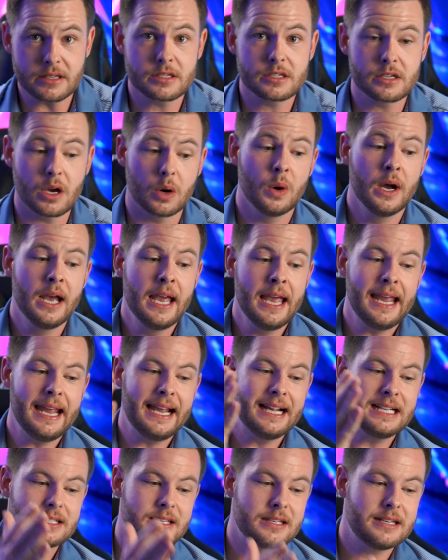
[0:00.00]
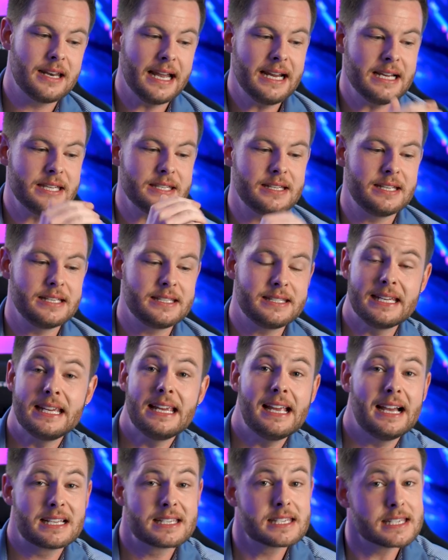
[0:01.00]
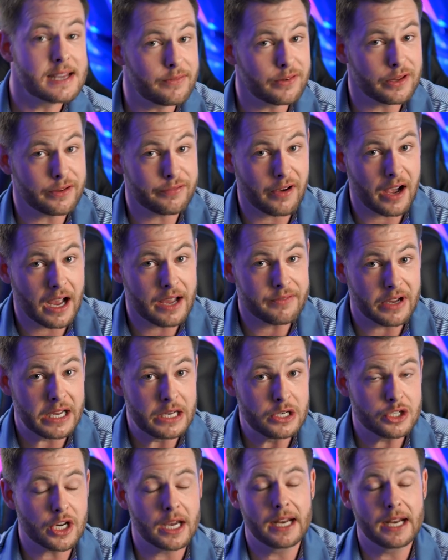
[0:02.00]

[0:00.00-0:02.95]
So it's nice to see a 75 inch.